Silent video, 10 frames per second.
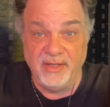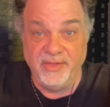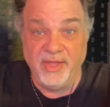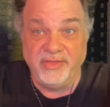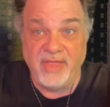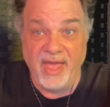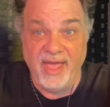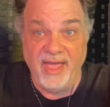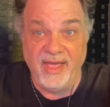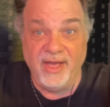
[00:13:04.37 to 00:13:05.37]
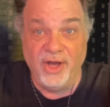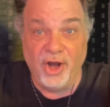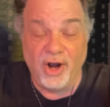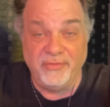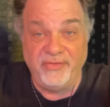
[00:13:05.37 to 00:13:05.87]
that they
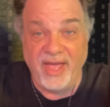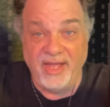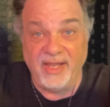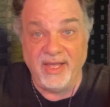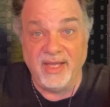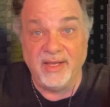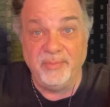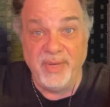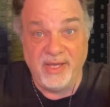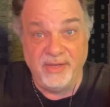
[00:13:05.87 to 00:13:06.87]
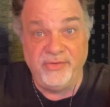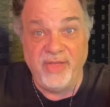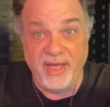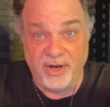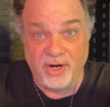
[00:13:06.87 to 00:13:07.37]
are failing, because
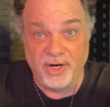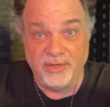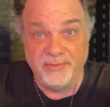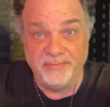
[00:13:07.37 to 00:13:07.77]
they are.